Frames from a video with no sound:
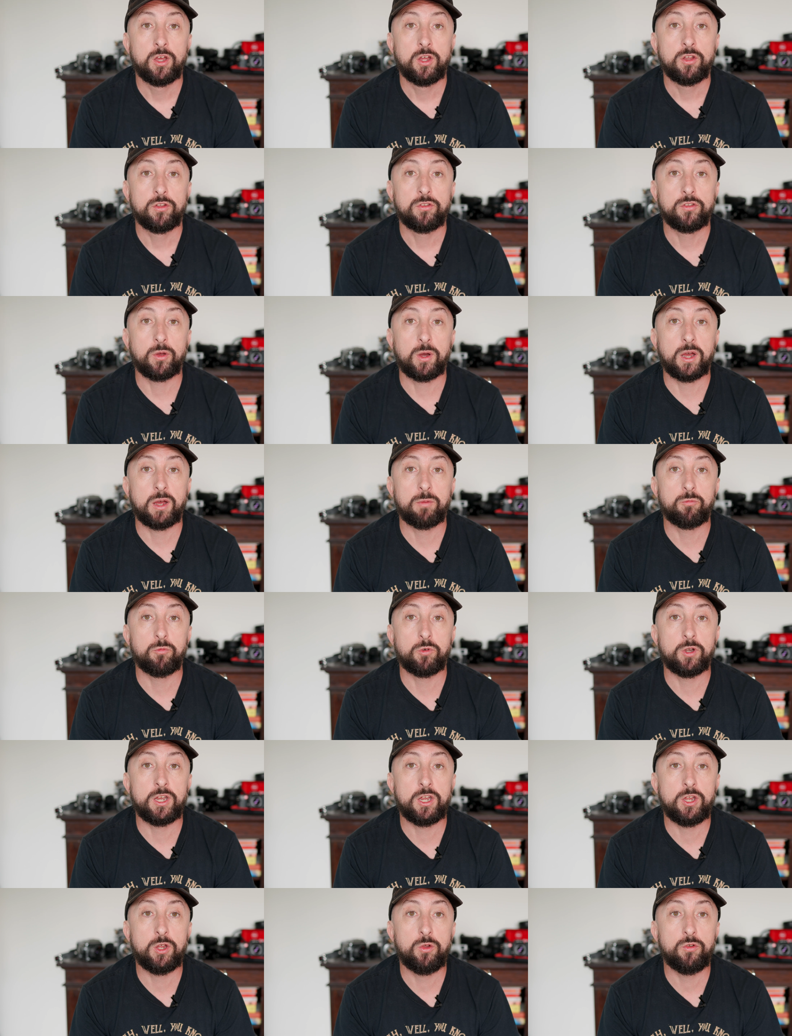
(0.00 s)
so I haven't
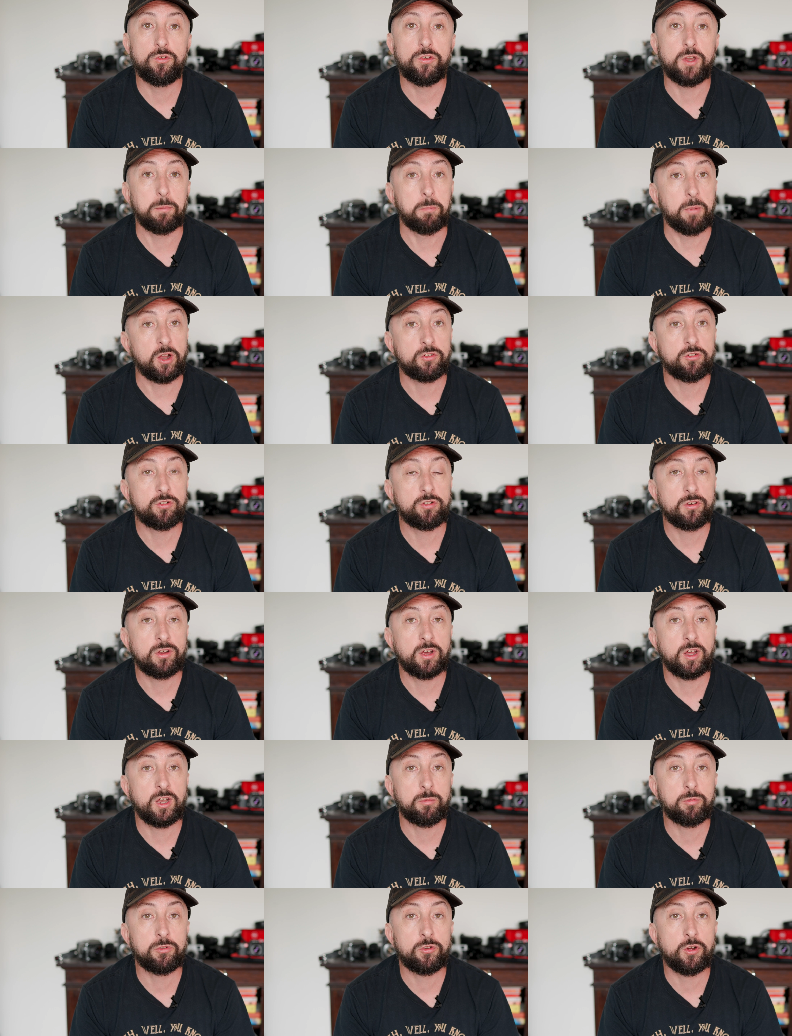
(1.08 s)
really used it much,
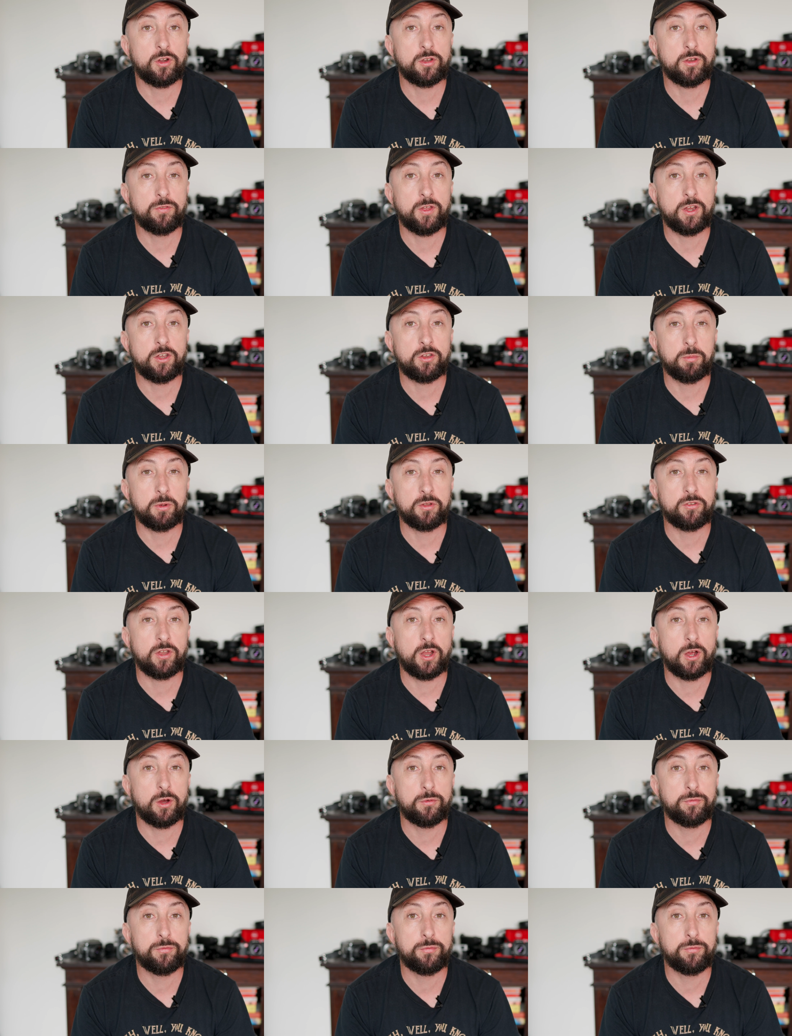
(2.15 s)
and I'm starting to think to
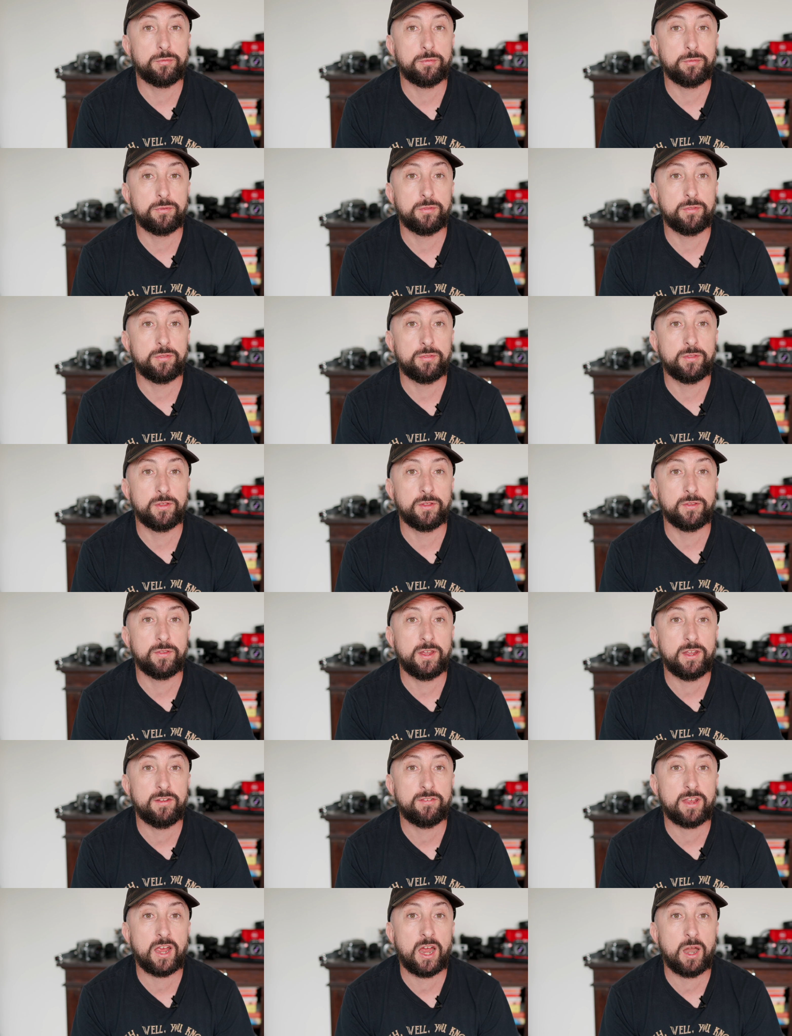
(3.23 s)
myself that
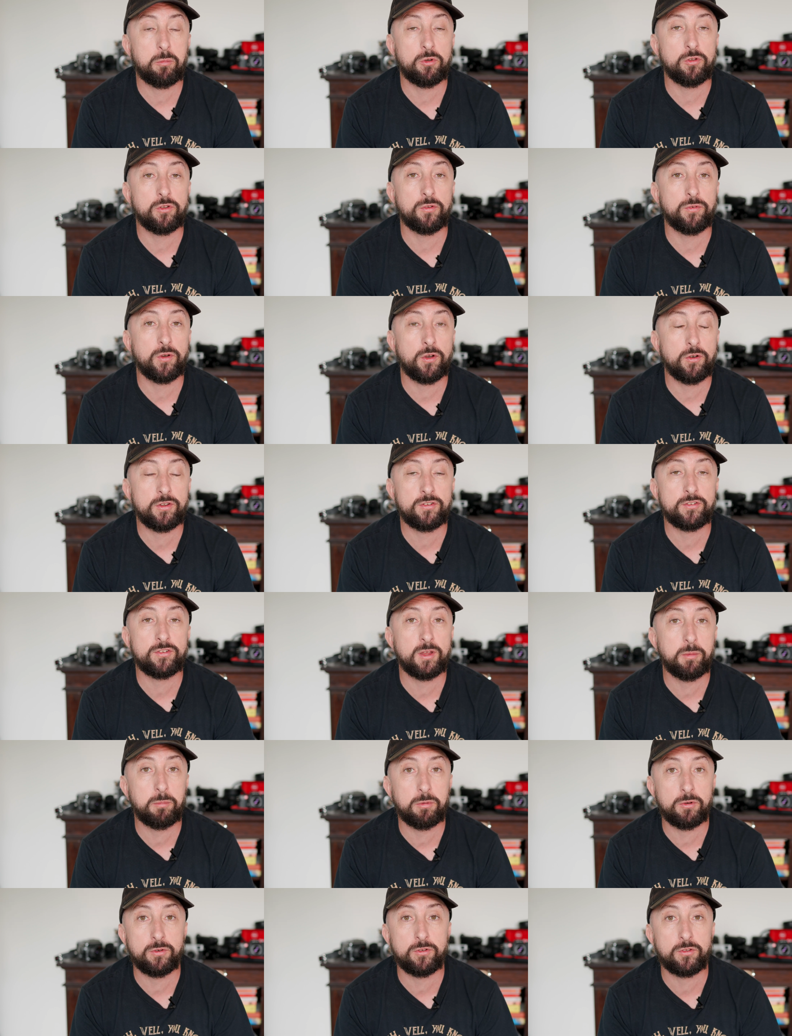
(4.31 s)
these cameras are very
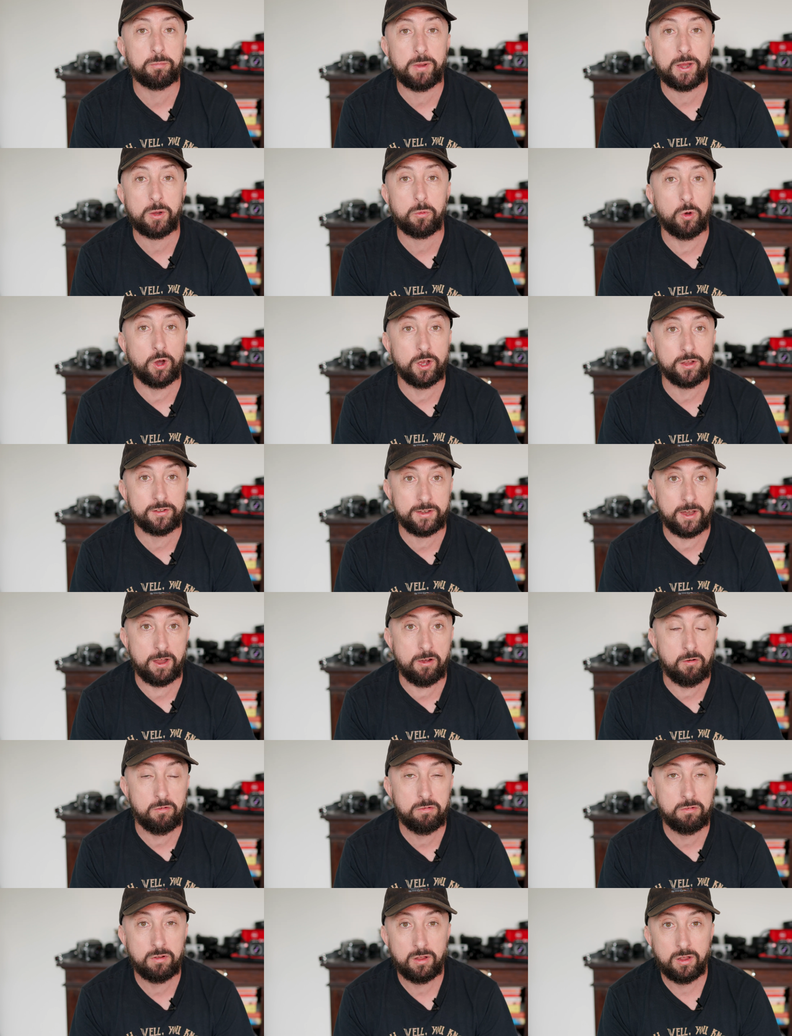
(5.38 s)
similar in spec-wise
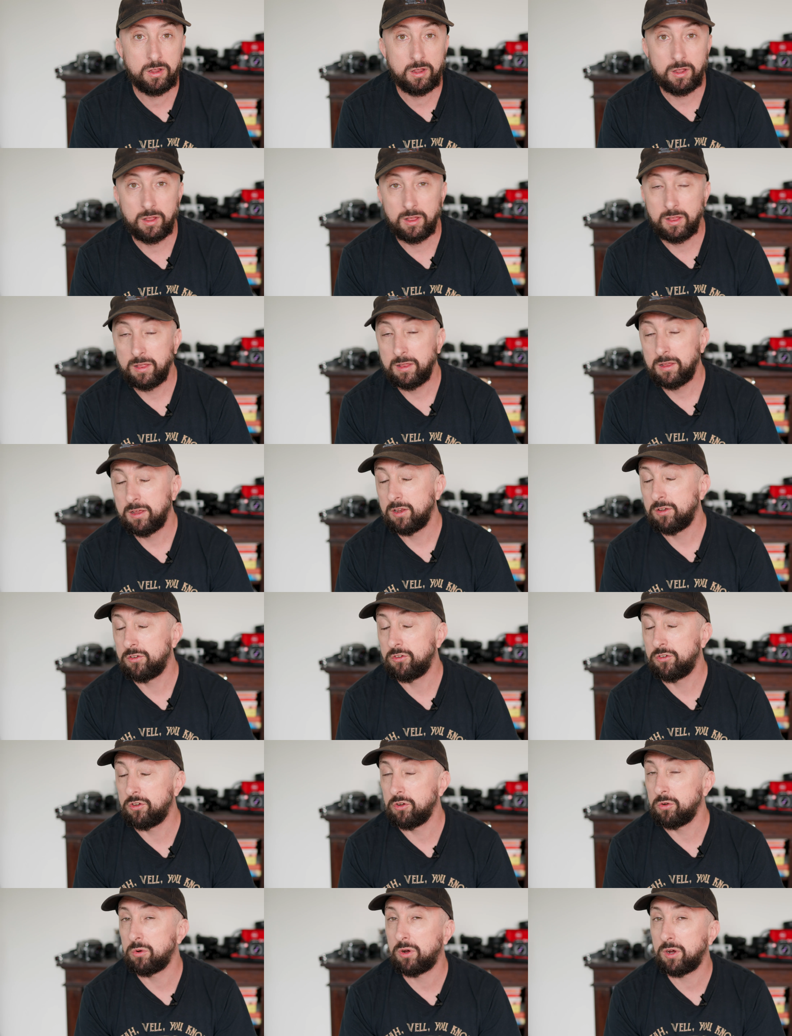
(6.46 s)
now.
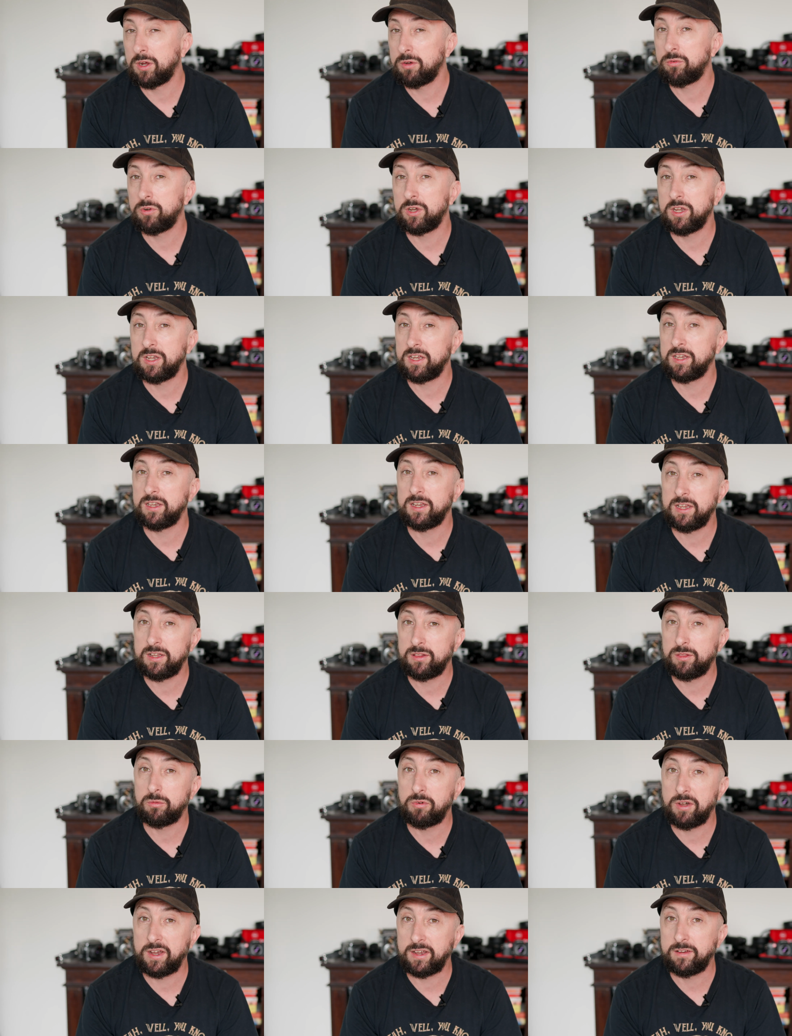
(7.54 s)
Do I really need
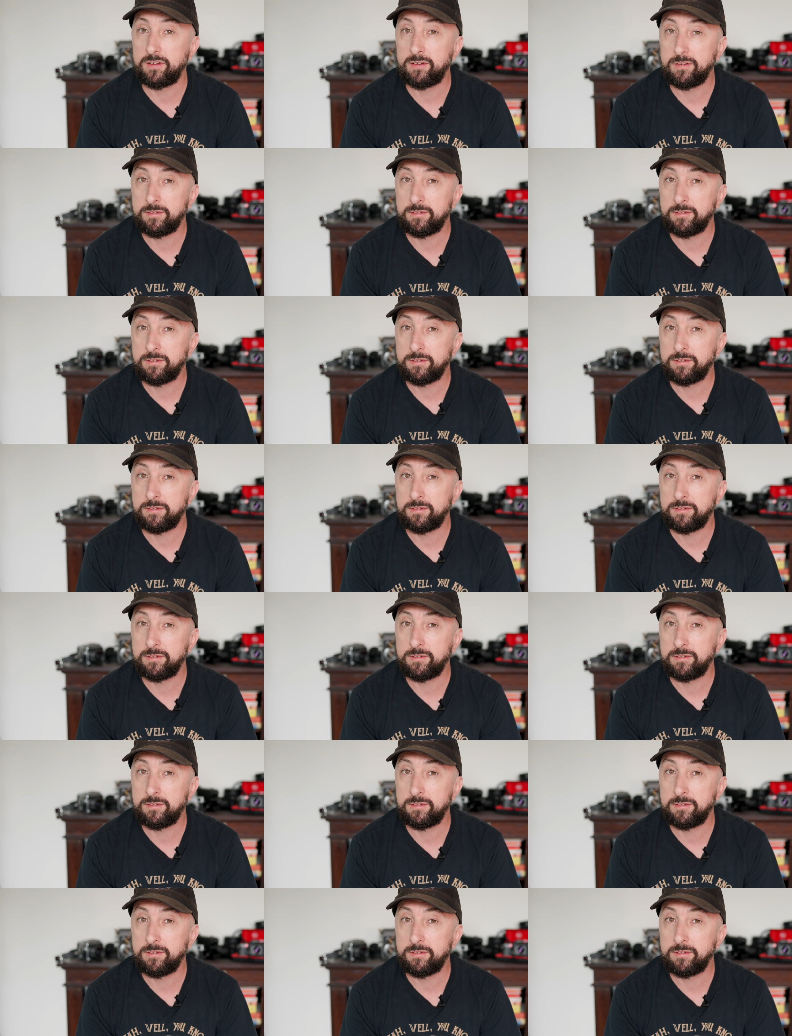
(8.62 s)
the Red?